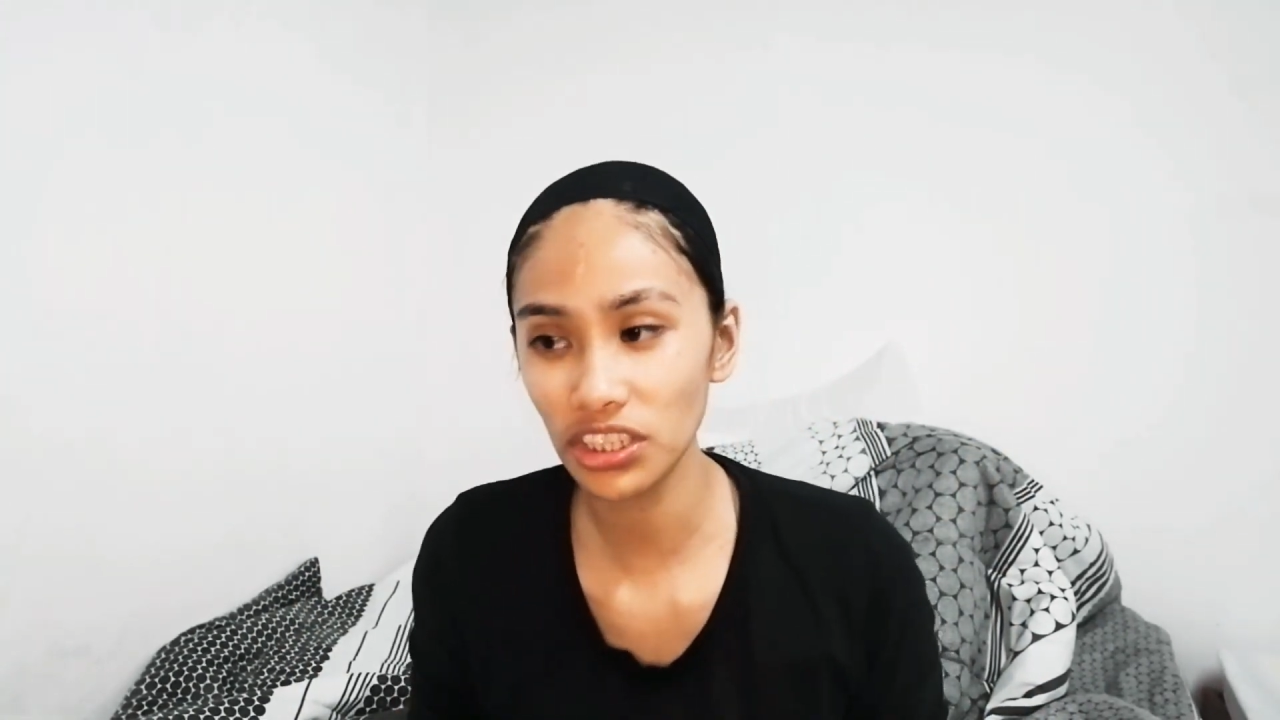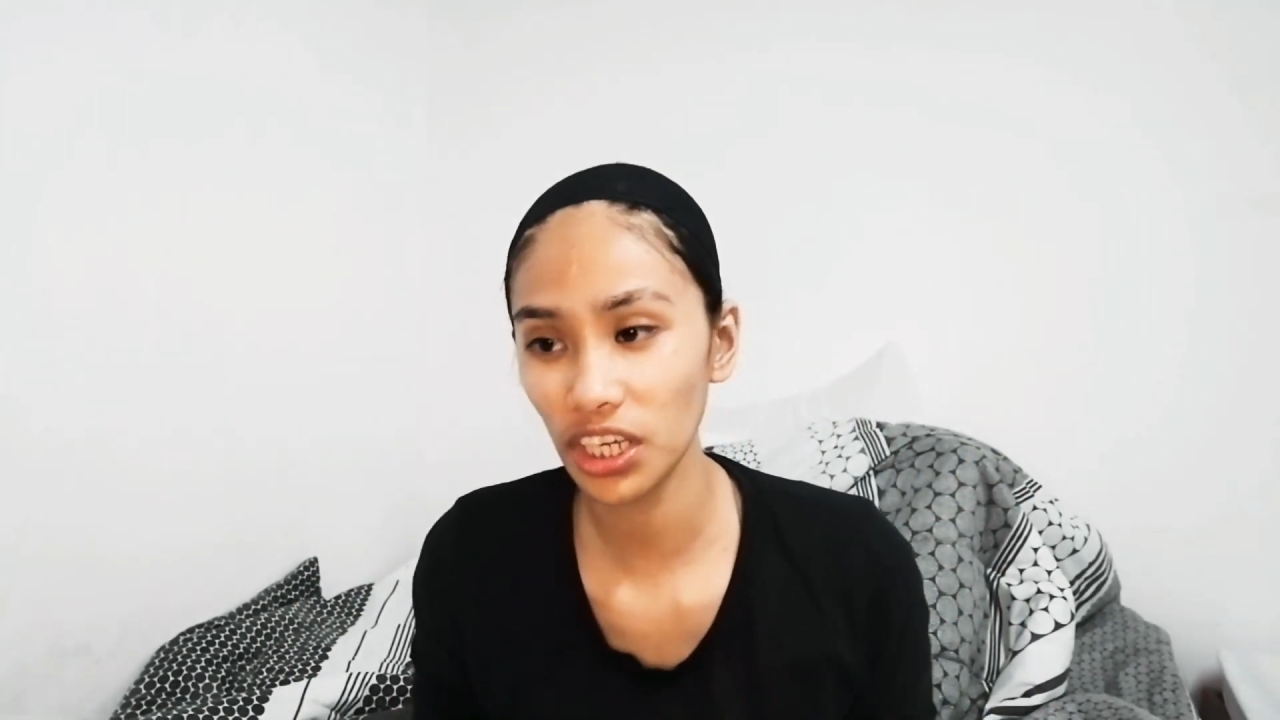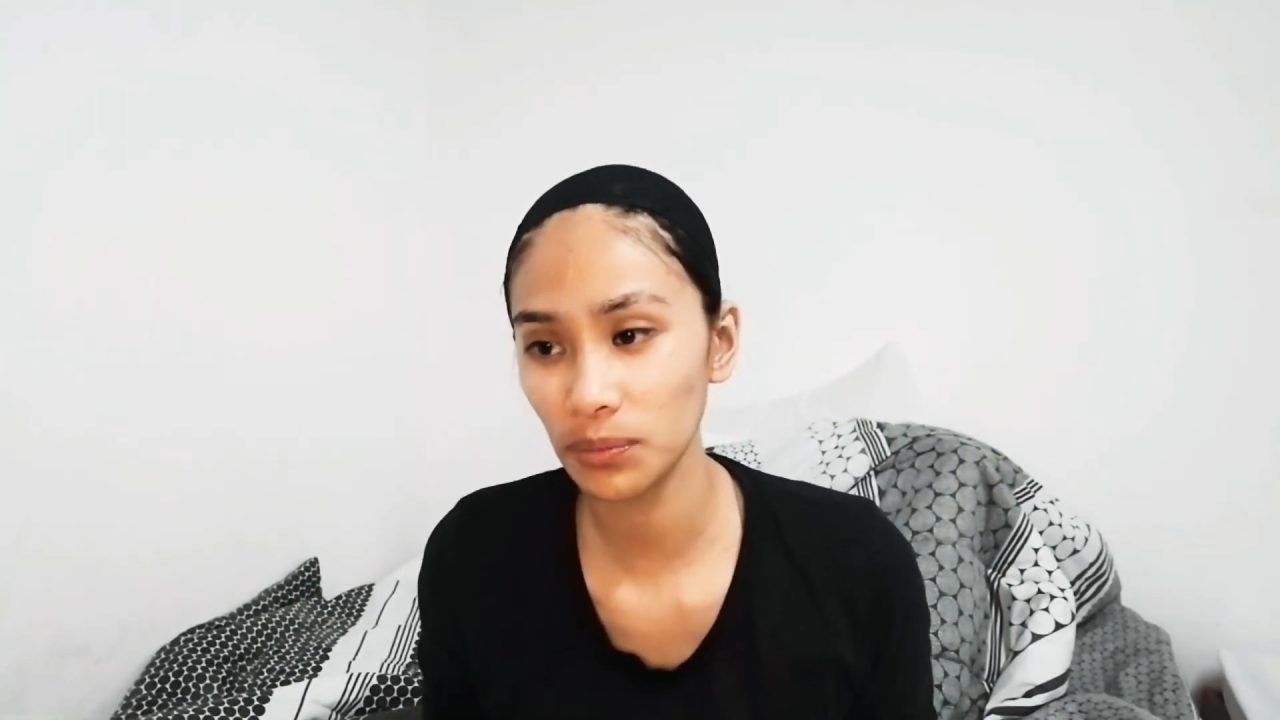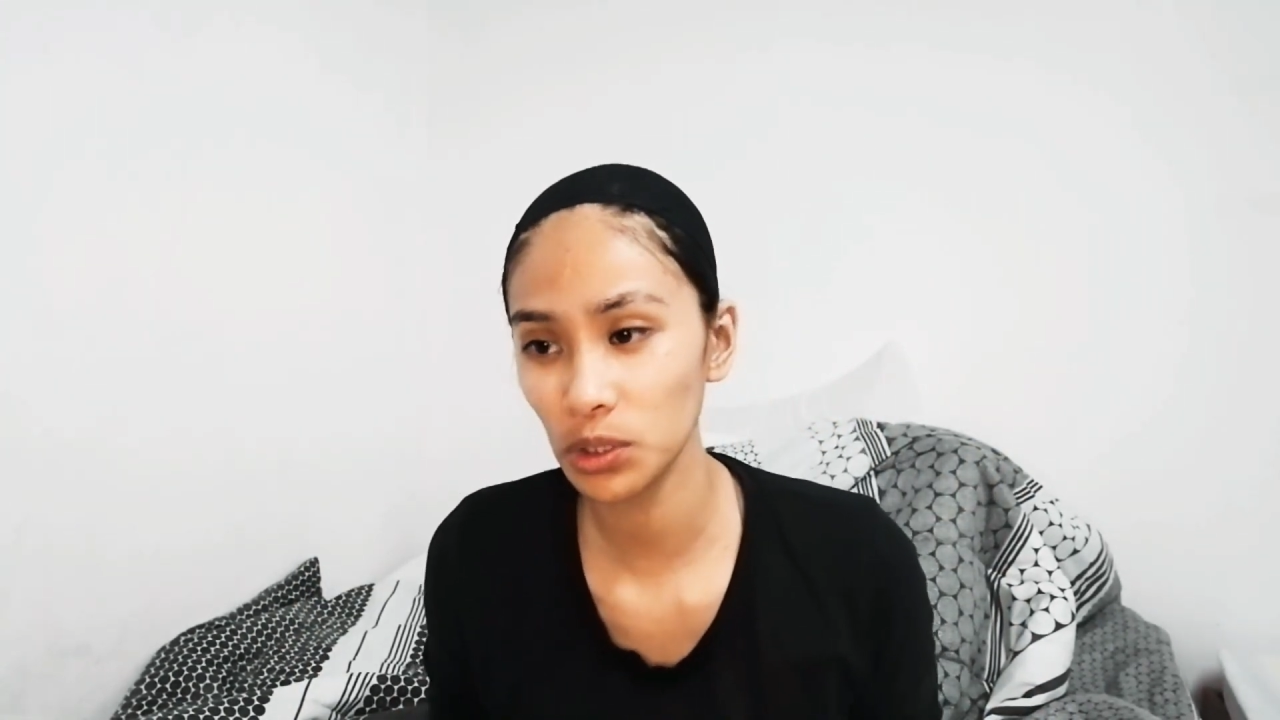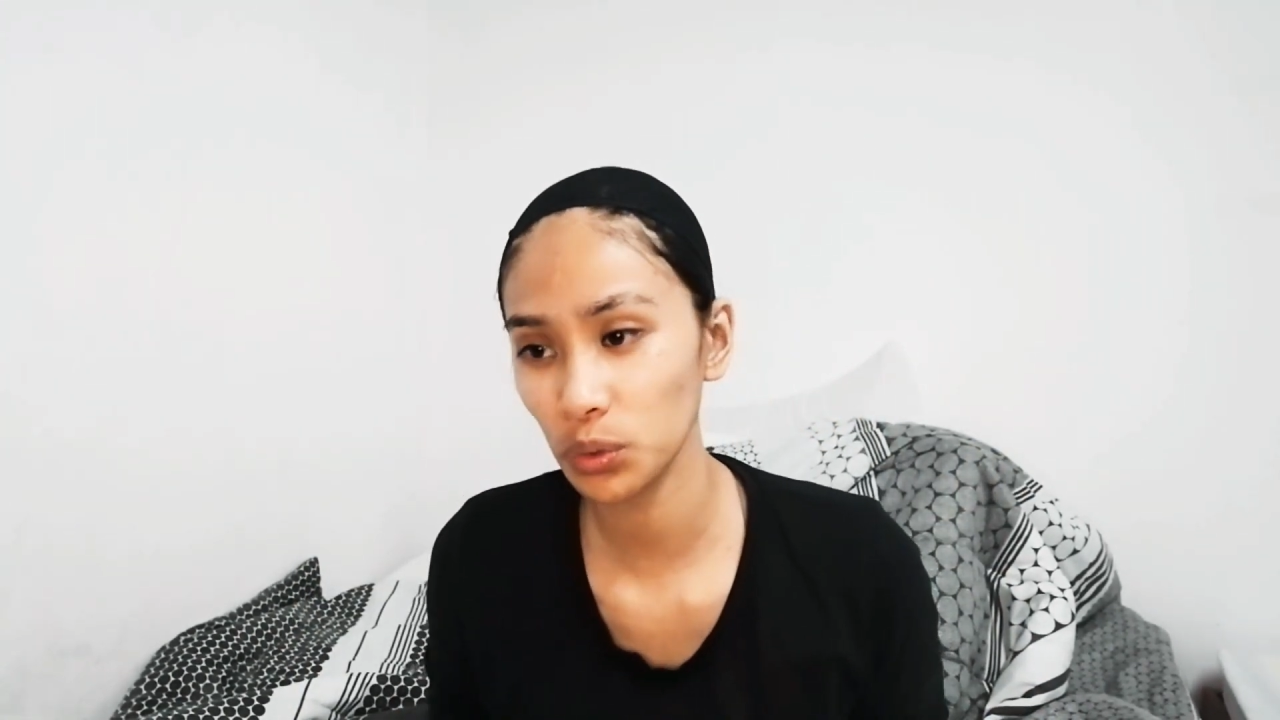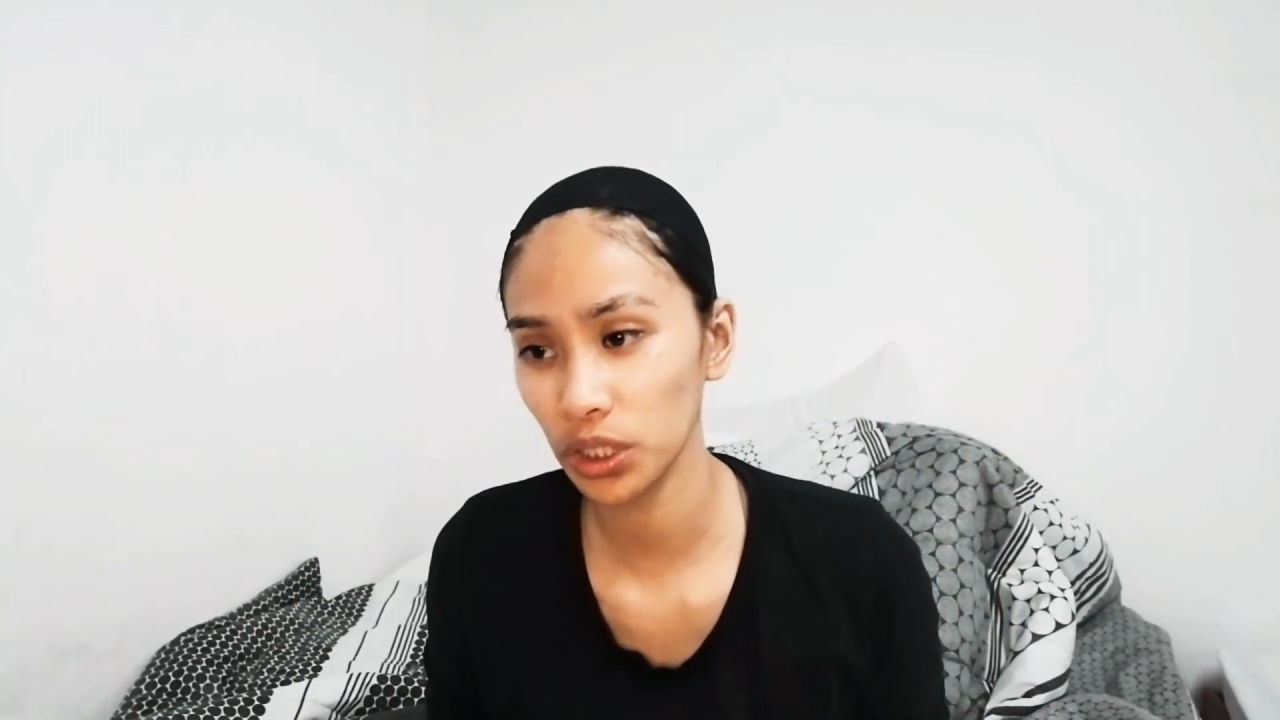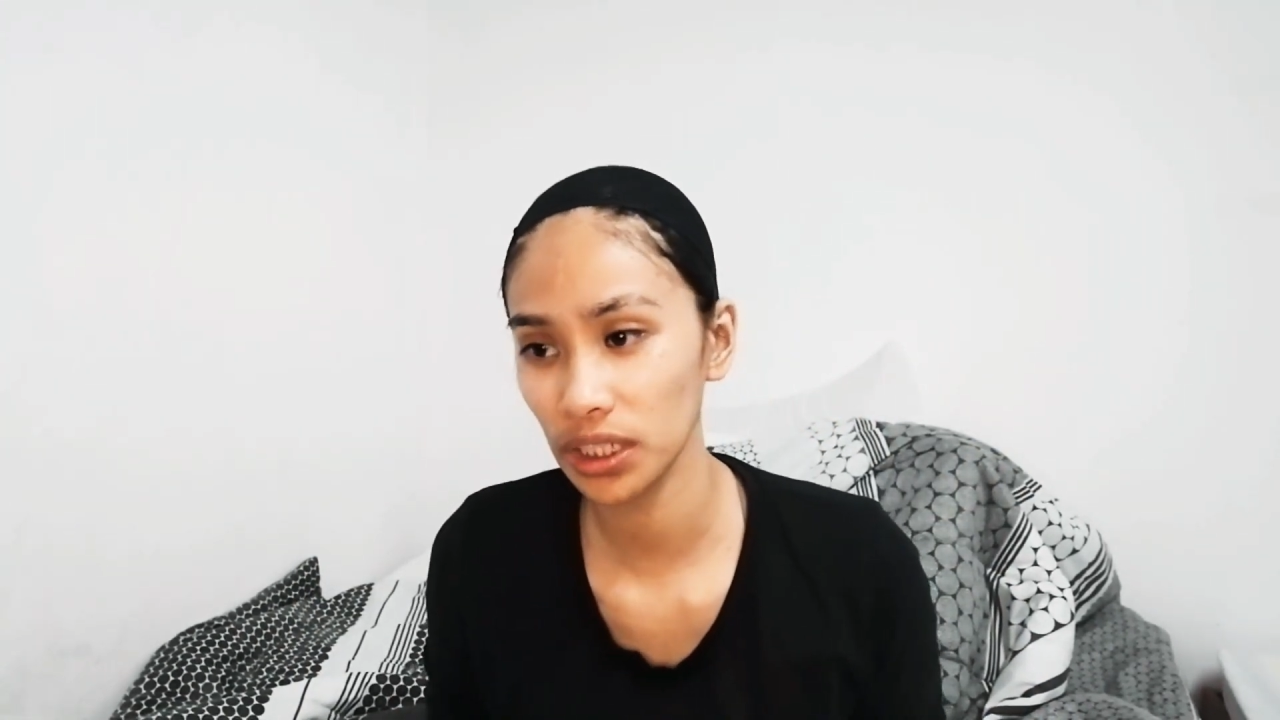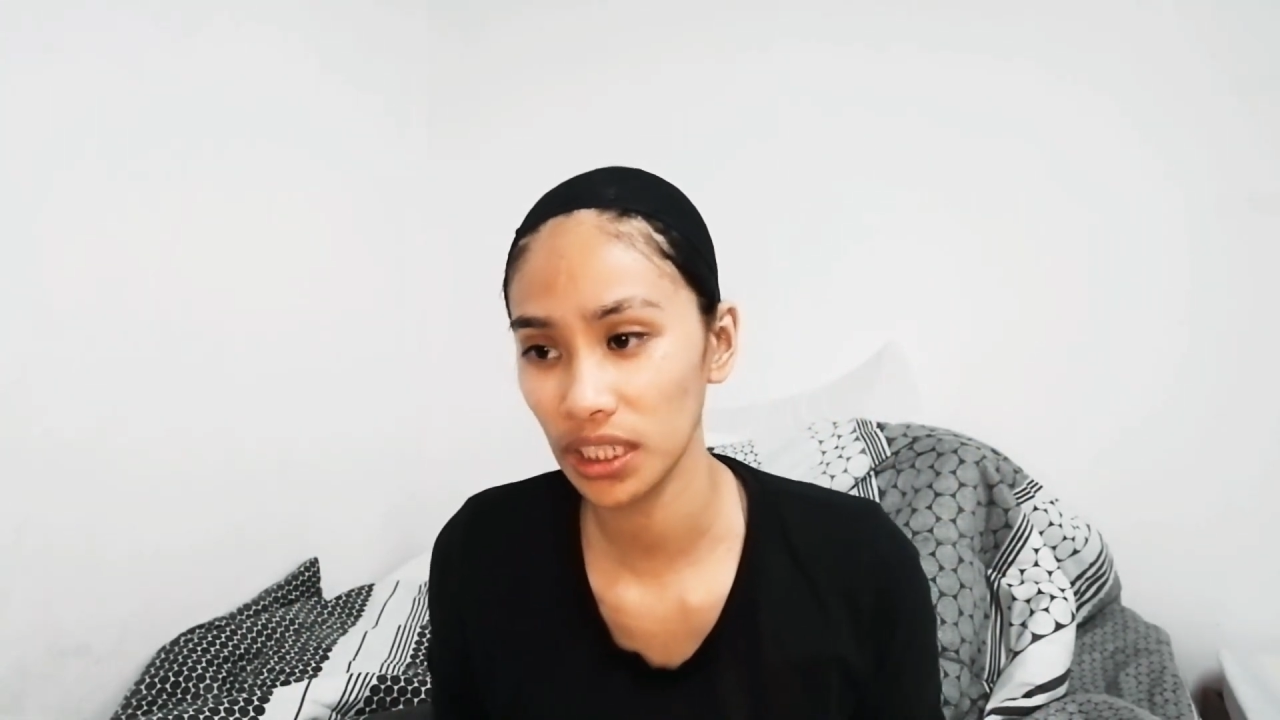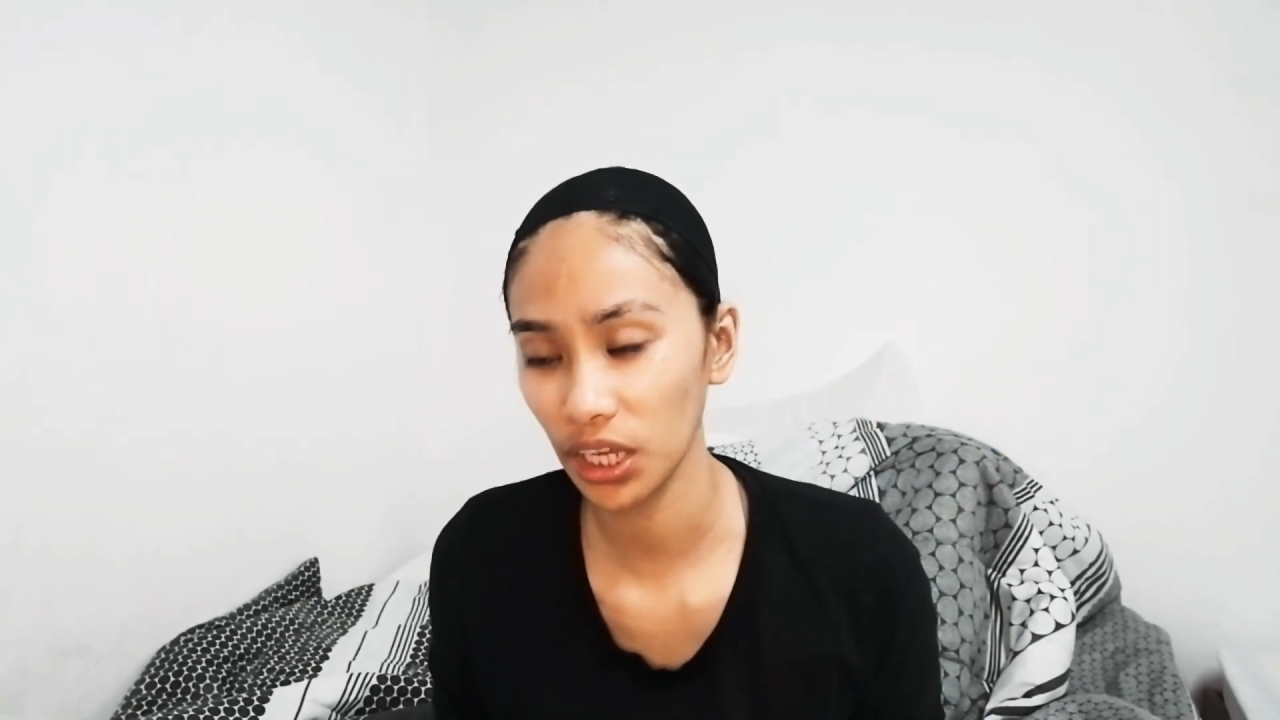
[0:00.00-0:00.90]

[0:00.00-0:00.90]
times wherein